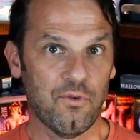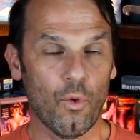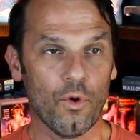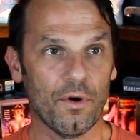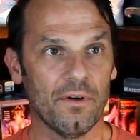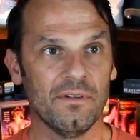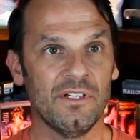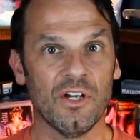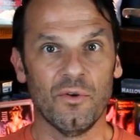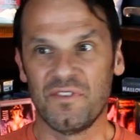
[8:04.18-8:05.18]
for,
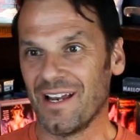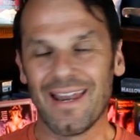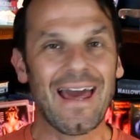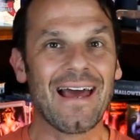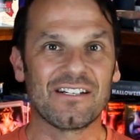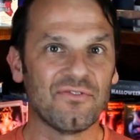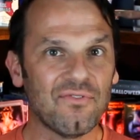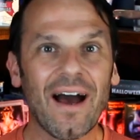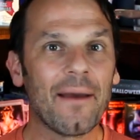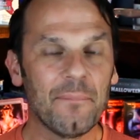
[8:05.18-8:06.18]
you know, the last
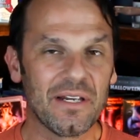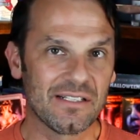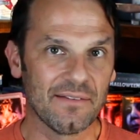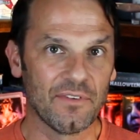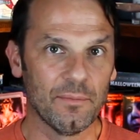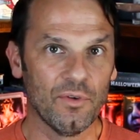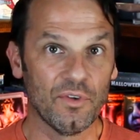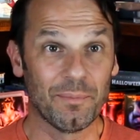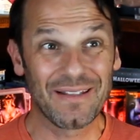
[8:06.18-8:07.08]
five minutes of the movie.